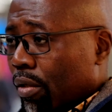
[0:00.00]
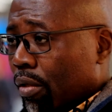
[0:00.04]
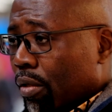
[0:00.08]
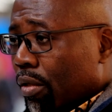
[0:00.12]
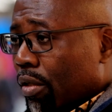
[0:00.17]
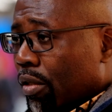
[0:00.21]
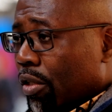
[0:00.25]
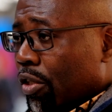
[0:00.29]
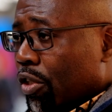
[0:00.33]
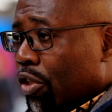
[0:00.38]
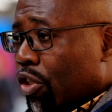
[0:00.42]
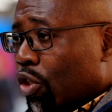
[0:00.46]

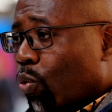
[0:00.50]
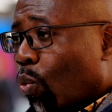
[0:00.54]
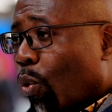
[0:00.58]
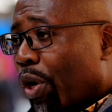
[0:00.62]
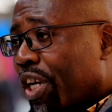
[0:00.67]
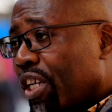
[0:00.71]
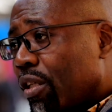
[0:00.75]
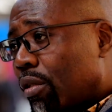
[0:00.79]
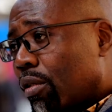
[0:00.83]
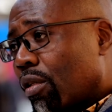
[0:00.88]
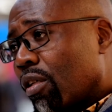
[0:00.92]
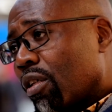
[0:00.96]
its
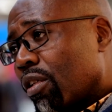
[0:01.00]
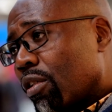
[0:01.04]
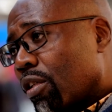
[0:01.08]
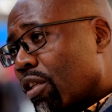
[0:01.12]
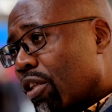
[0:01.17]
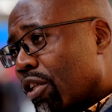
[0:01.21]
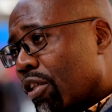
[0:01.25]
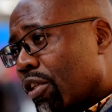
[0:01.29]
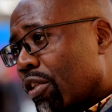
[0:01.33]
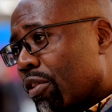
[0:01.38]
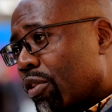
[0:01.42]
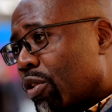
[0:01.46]
weight
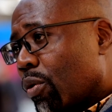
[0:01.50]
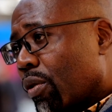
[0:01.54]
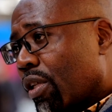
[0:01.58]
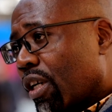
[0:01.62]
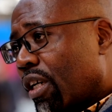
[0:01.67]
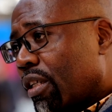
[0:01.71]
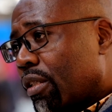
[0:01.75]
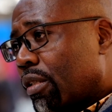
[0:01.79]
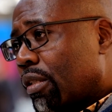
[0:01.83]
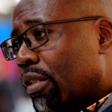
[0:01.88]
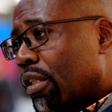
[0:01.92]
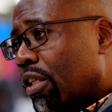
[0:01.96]
to
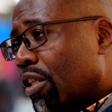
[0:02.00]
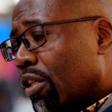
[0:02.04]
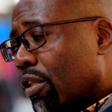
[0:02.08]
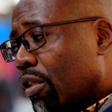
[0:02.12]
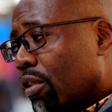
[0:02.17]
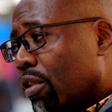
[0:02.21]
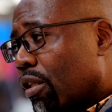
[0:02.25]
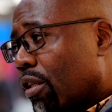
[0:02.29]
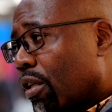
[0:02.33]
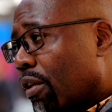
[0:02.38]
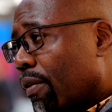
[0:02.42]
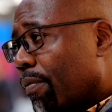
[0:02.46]
that,
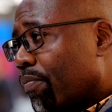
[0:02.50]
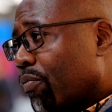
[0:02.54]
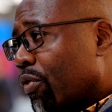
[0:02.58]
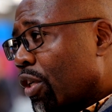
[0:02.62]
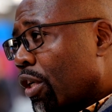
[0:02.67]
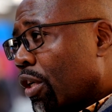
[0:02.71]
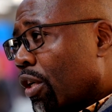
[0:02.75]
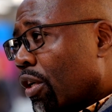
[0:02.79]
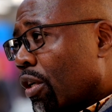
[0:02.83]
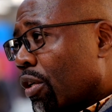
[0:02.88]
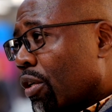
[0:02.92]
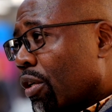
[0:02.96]
and
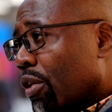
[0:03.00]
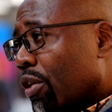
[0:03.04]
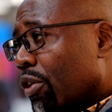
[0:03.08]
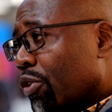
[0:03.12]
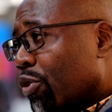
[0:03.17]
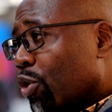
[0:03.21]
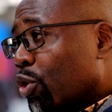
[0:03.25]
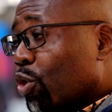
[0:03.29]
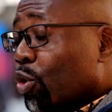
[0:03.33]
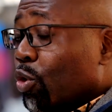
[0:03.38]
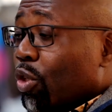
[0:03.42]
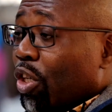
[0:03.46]

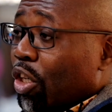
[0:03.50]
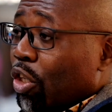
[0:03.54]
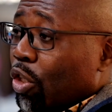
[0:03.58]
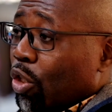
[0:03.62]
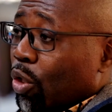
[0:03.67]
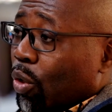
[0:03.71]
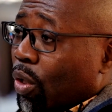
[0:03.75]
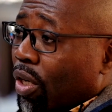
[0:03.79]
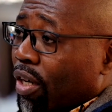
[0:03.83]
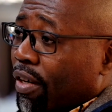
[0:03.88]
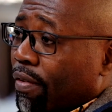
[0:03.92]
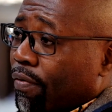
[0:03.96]
so today
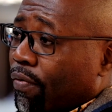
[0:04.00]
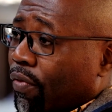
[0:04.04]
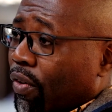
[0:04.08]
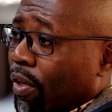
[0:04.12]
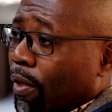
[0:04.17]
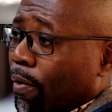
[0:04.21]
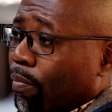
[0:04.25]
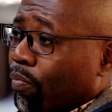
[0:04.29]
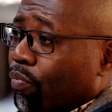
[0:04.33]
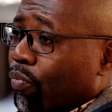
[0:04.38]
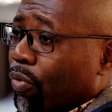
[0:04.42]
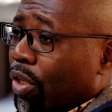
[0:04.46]
you have
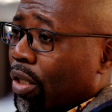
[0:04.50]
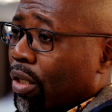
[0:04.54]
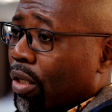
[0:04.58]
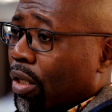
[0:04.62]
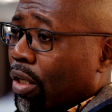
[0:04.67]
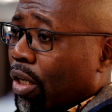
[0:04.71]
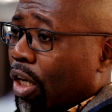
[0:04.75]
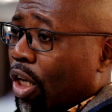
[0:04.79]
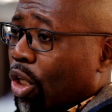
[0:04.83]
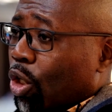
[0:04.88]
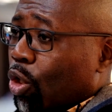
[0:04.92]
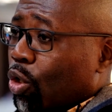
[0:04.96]

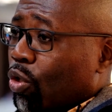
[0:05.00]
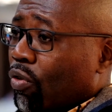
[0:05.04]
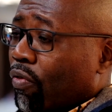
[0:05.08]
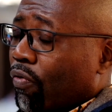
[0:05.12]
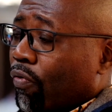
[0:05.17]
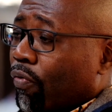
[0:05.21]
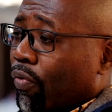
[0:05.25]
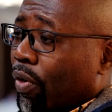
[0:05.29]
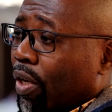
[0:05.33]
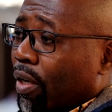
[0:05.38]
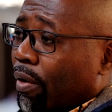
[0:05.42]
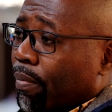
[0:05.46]
a lot of